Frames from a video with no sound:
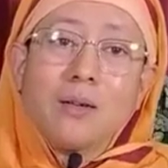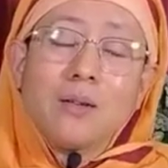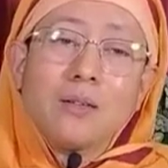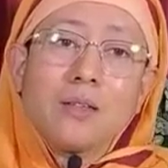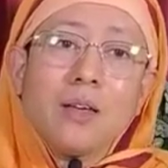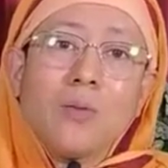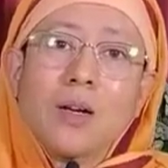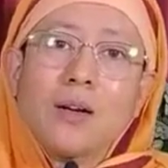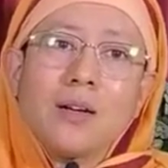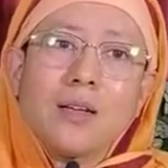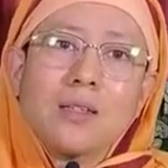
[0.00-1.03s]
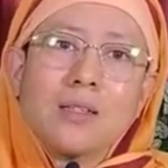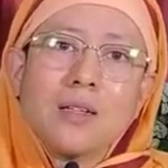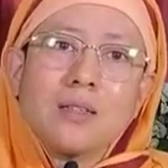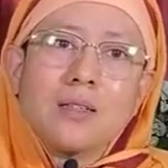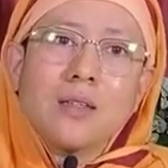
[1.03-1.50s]
see our
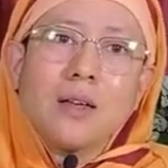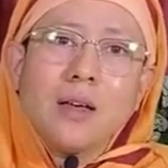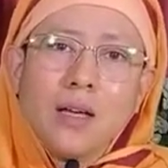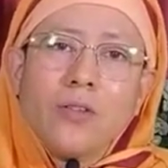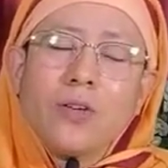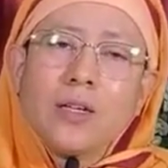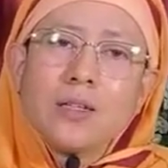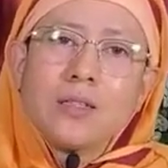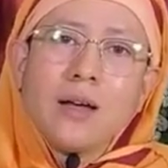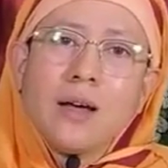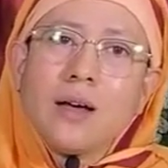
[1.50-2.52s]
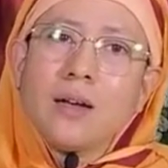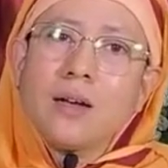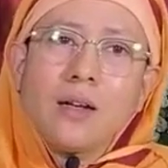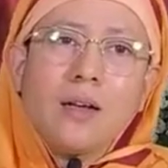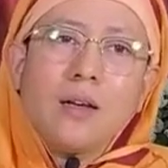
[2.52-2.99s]
earnestness? If it is there,
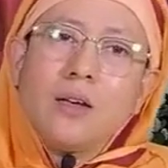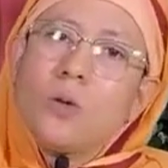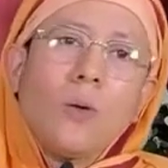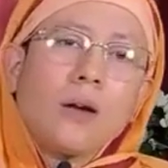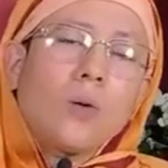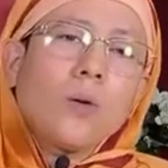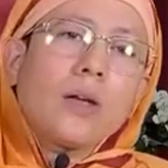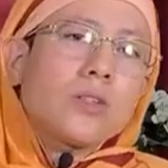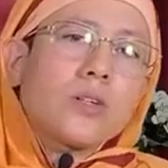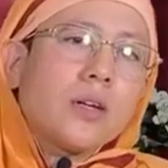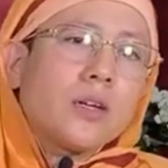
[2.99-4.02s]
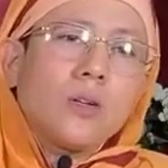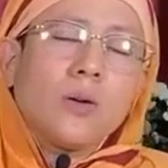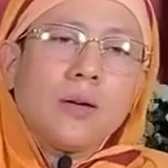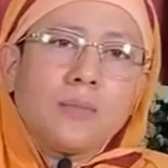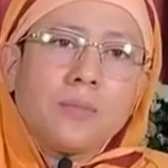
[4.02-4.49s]
you are going straight to
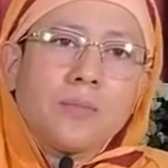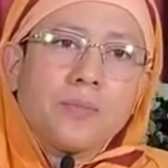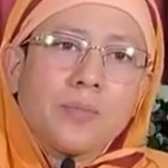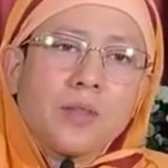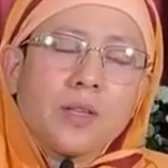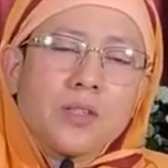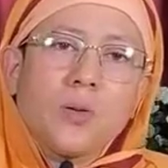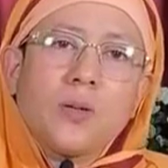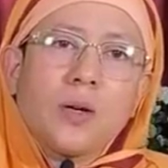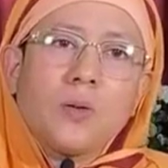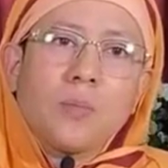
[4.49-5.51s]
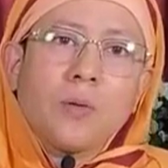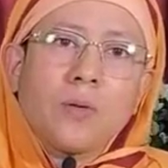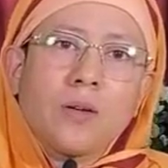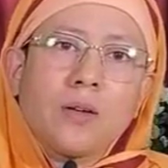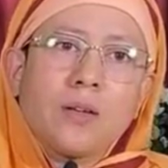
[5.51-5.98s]
him. There is no doubt
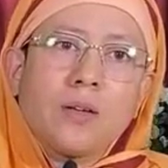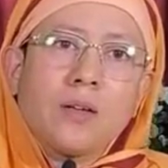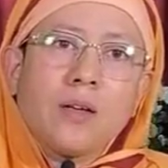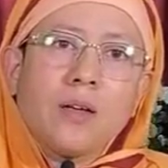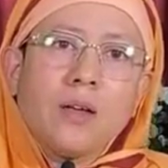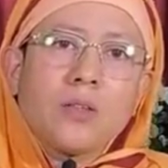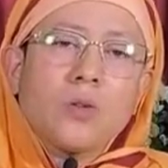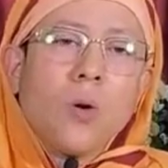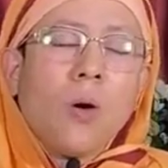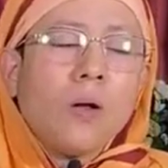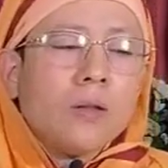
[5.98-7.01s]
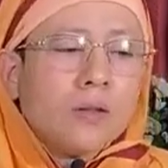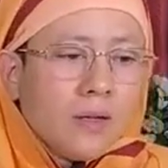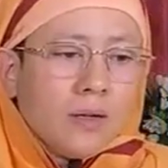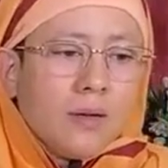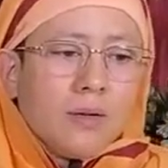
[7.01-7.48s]
about it. So all
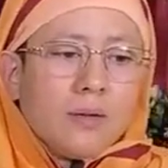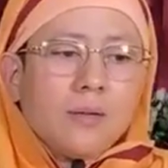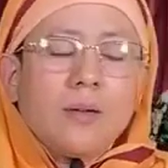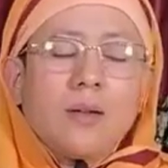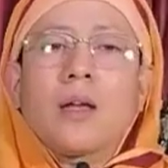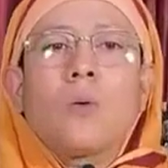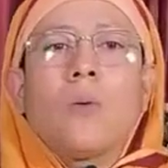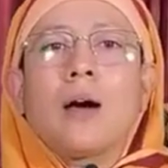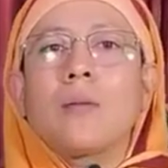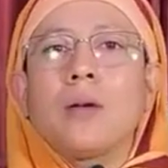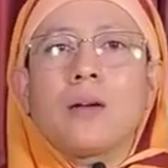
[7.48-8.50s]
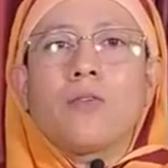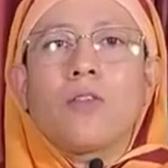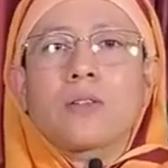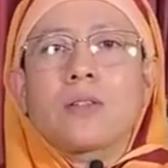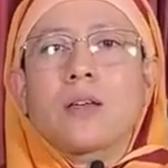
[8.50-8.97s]
the requirement
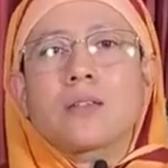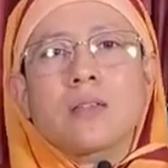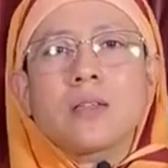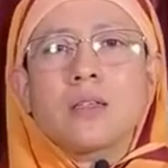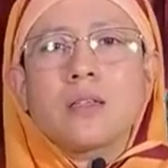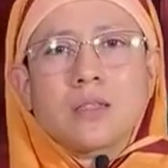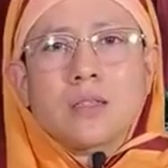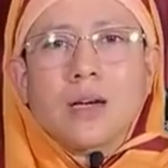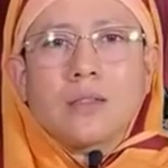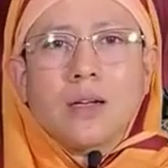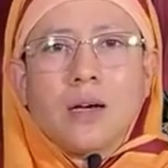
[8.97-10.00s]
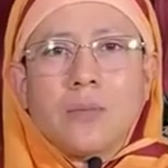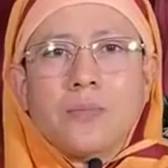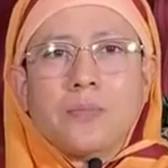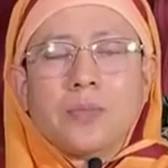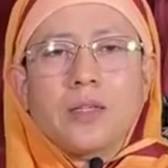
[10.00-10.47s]
for success in sadhana
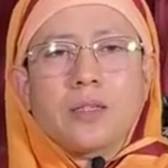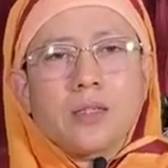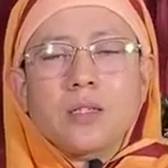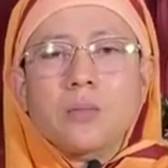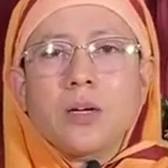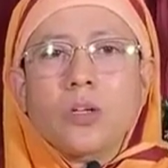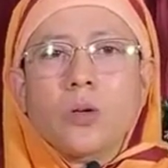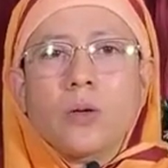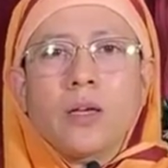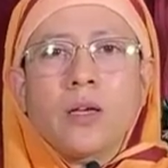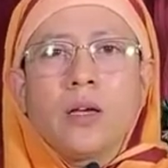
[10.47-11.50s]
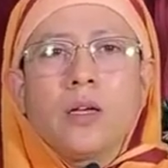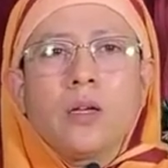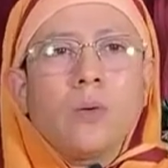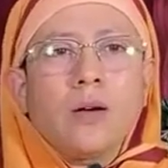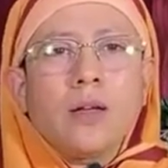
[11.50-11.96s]
is this much only.
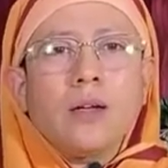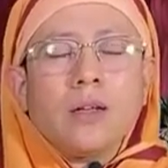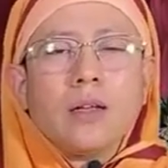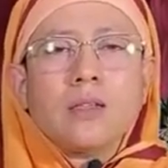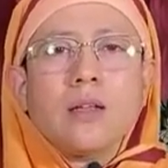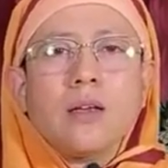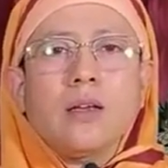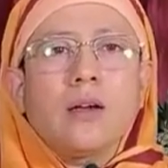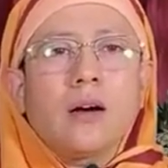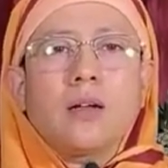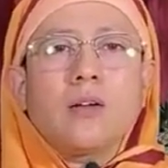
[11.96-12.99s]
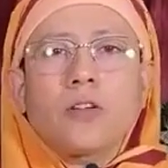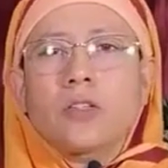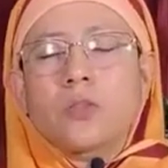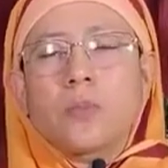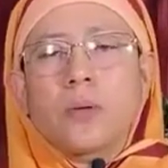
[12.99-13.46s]
You intensely yearn for
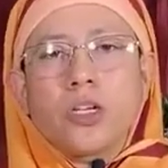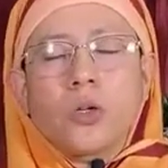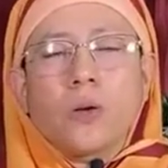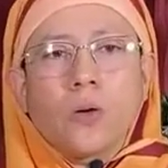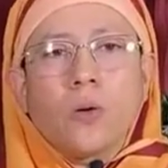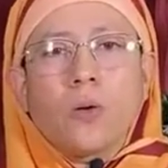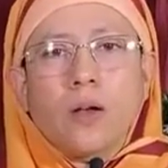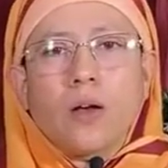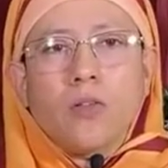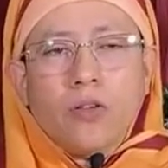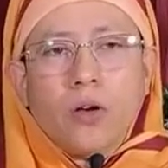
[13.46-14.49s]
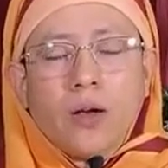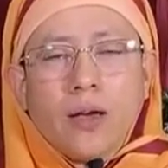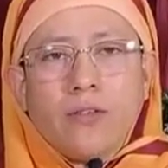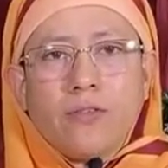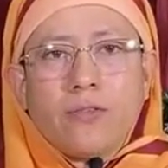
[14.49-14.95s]
the spiritual goal of your
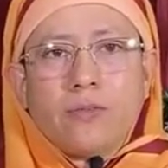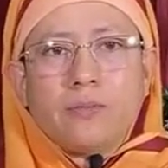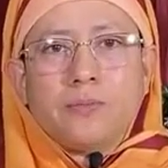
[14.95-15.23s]
life.